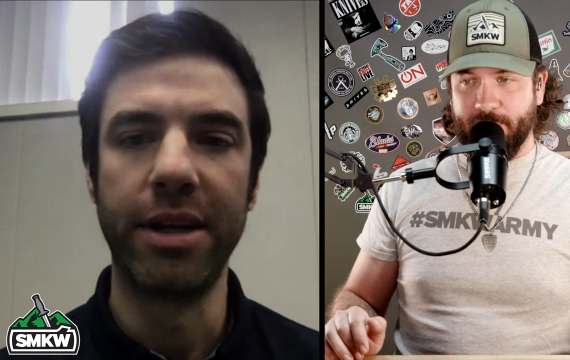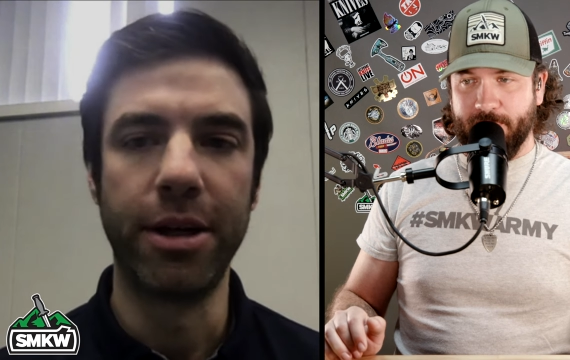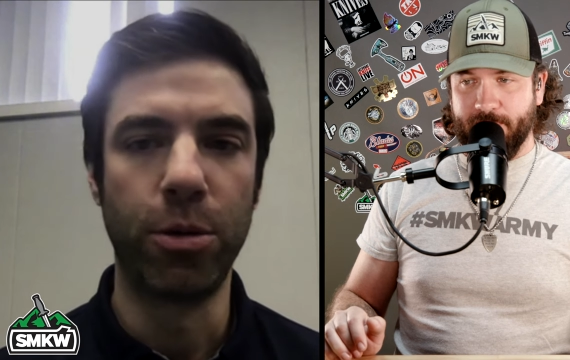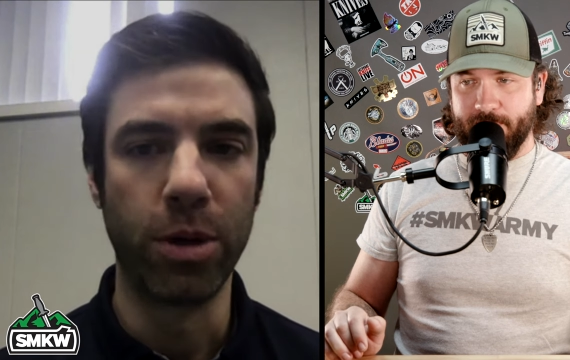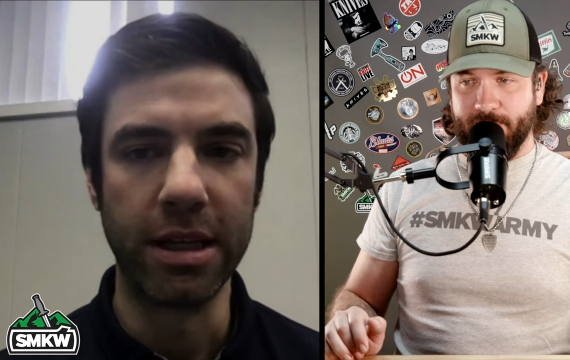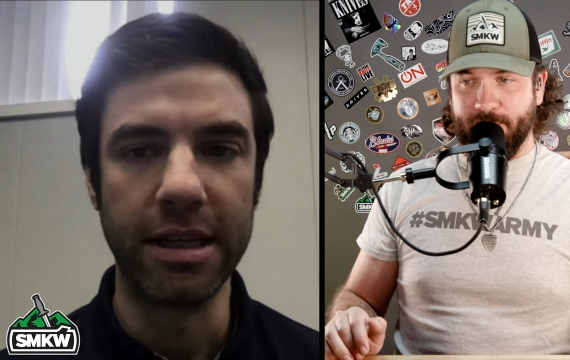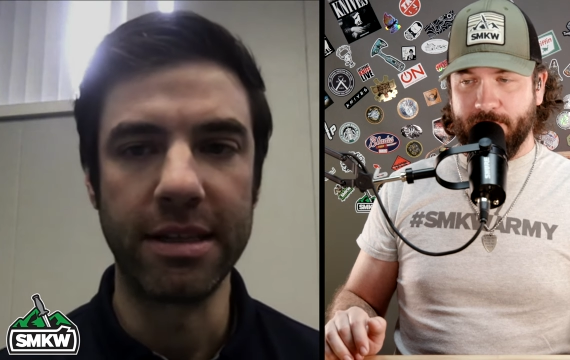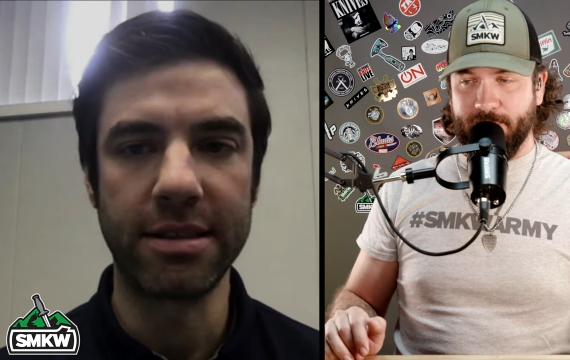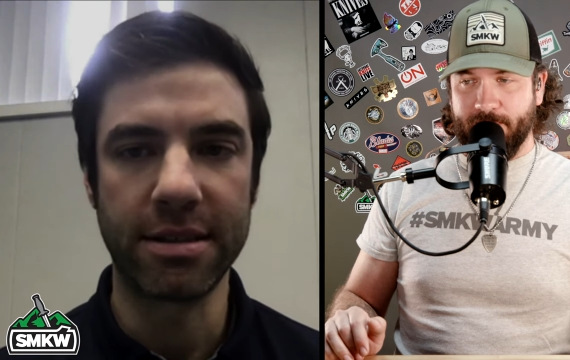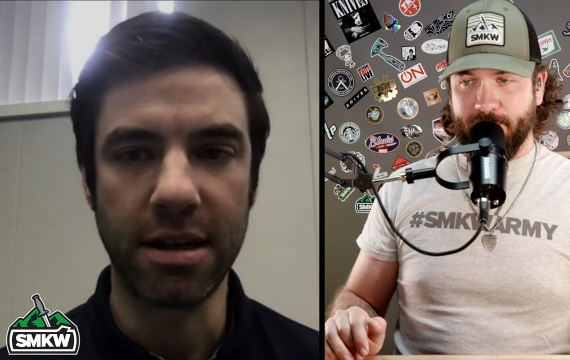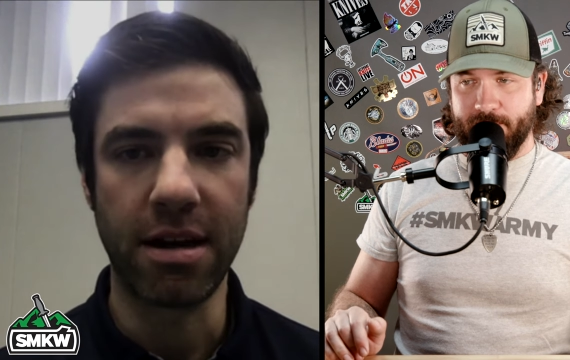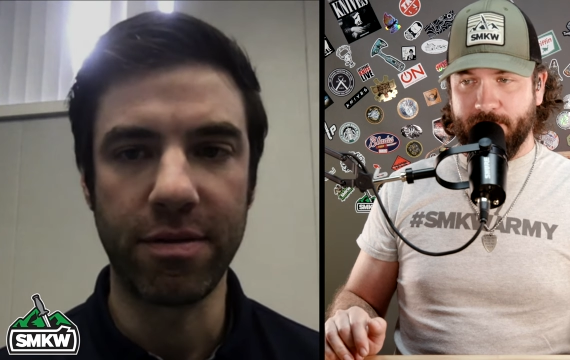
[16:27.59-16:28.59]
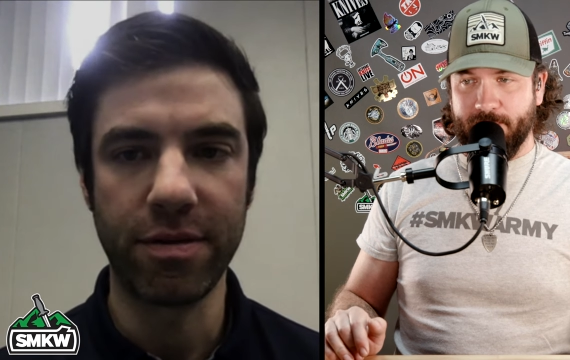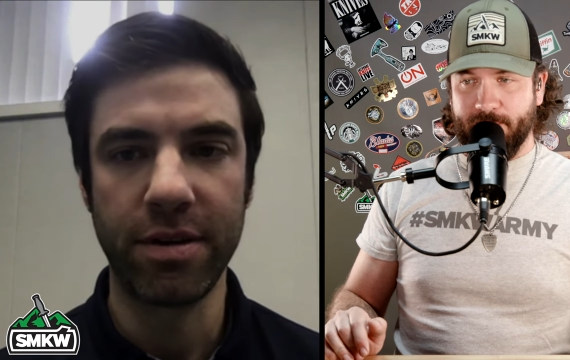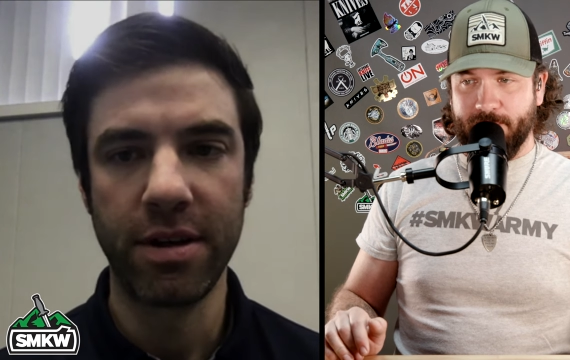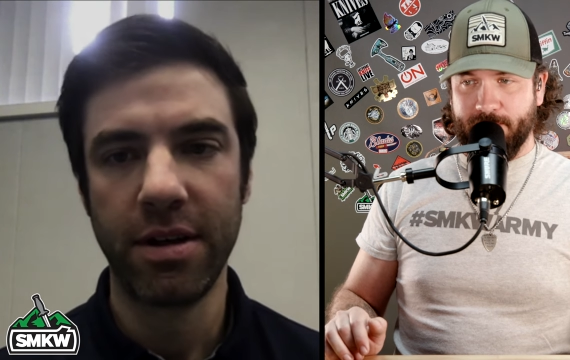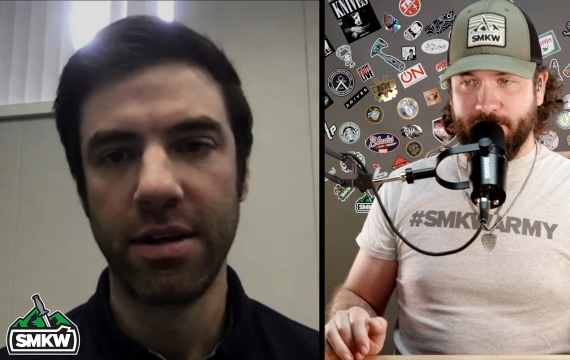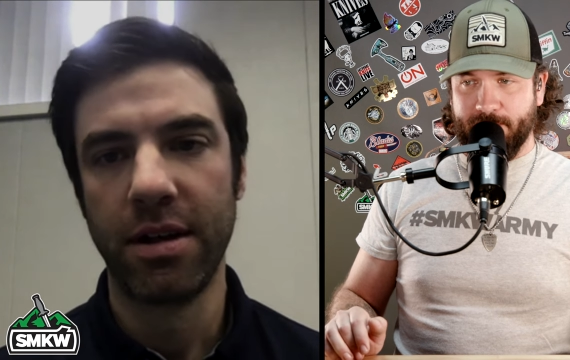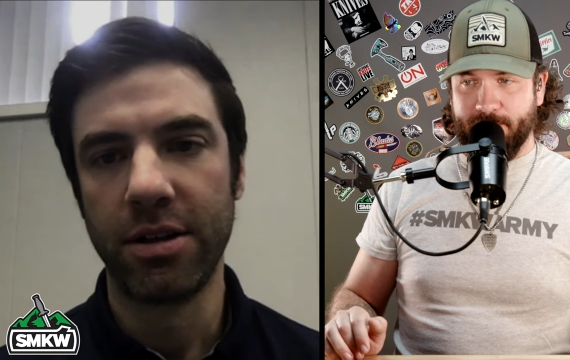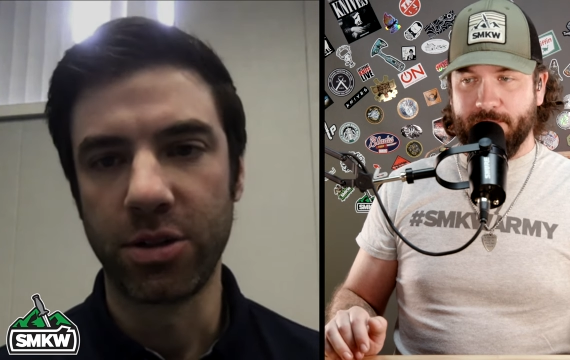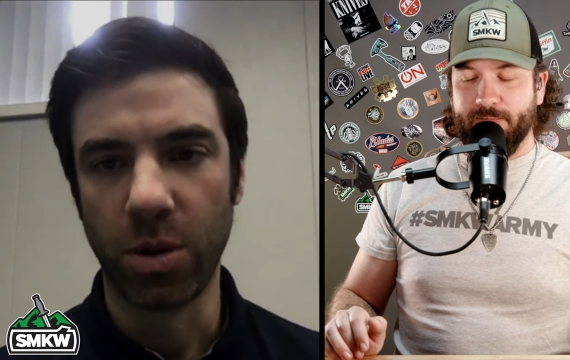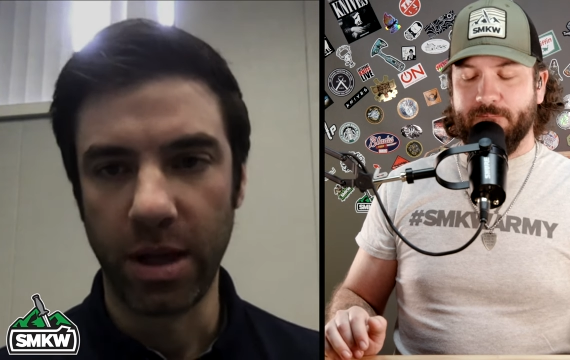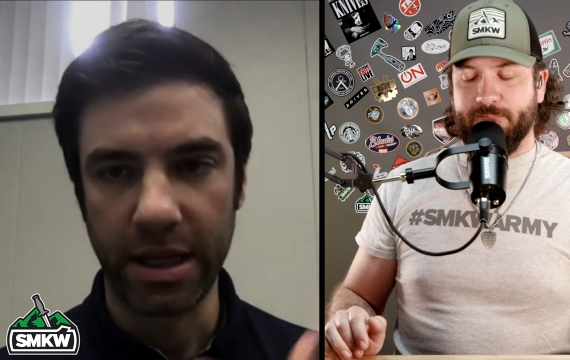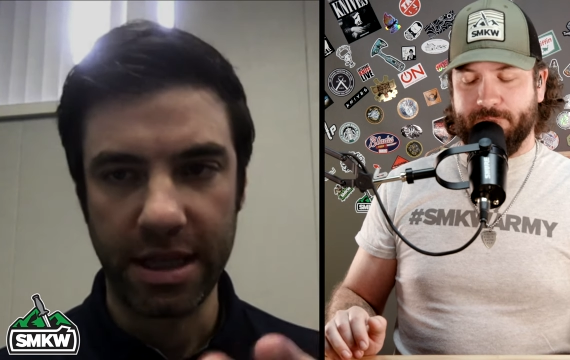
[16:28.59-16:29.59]
Speaker 1: limited release stuff.
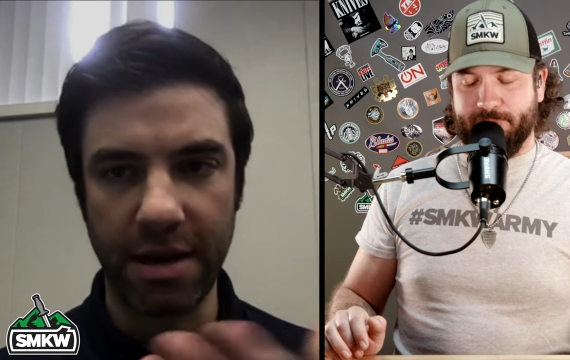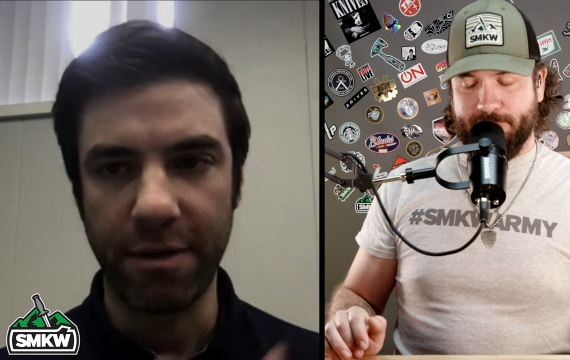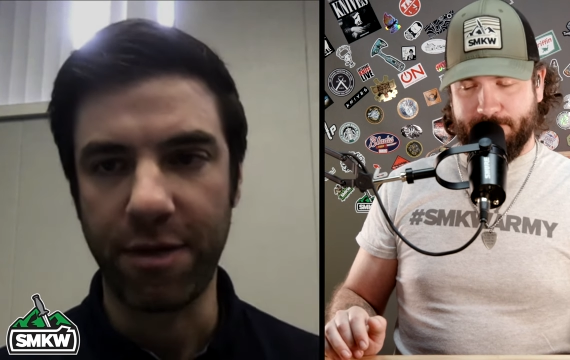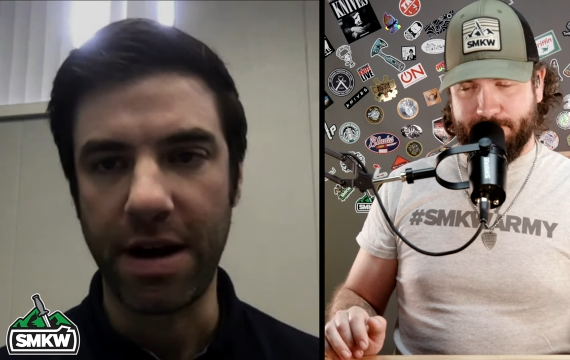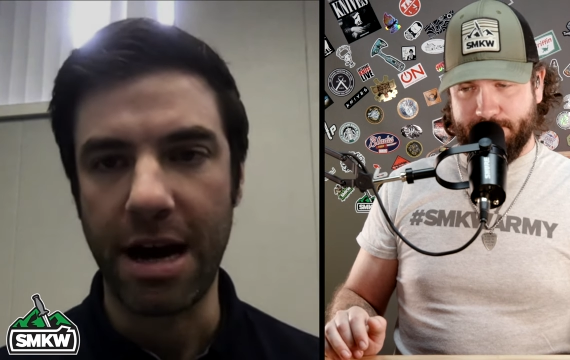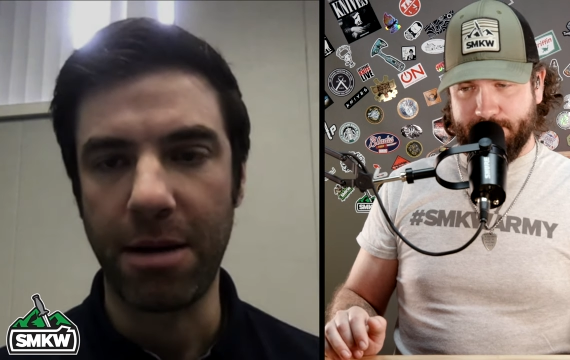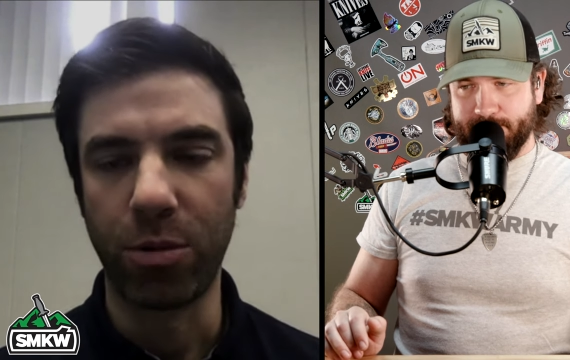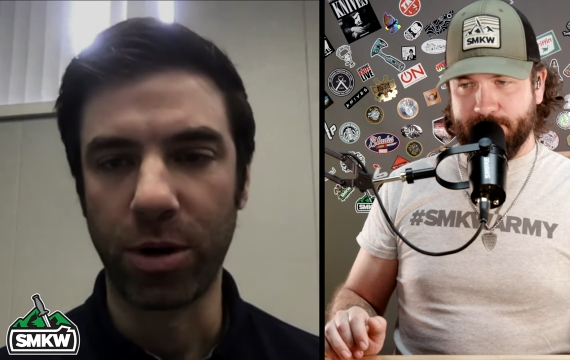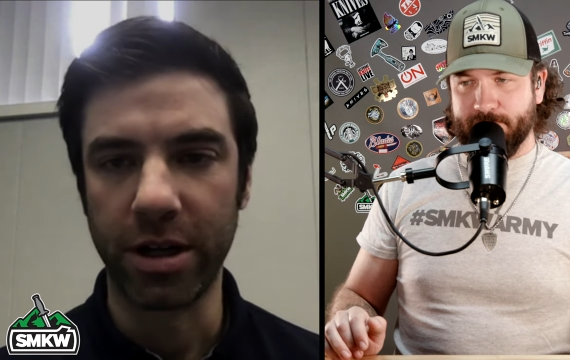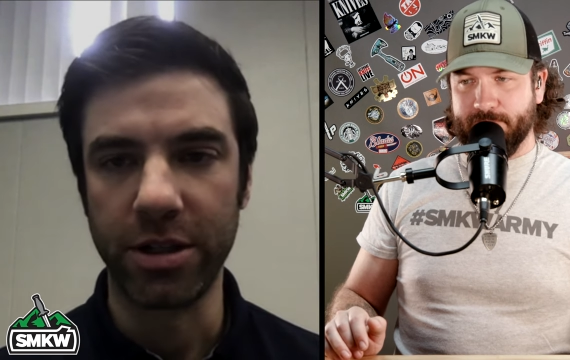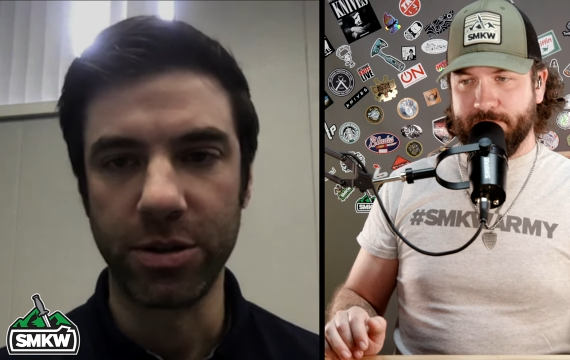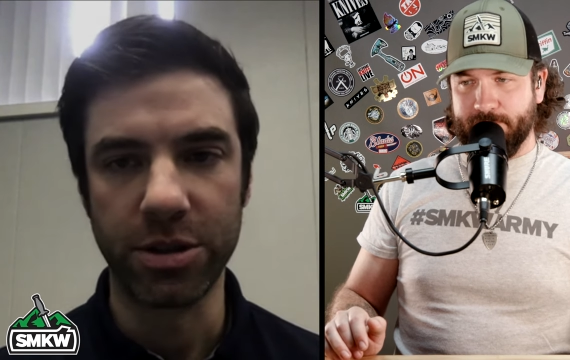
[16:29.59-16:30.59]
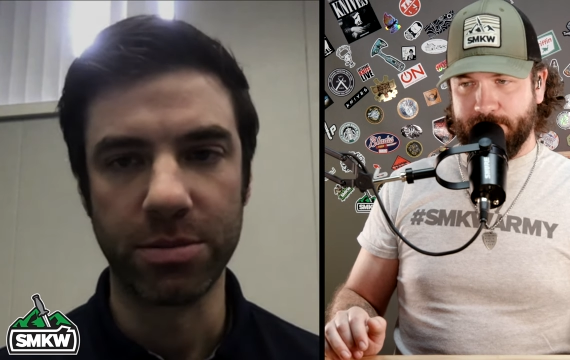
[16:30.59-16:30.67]
So, like that fob, we're going to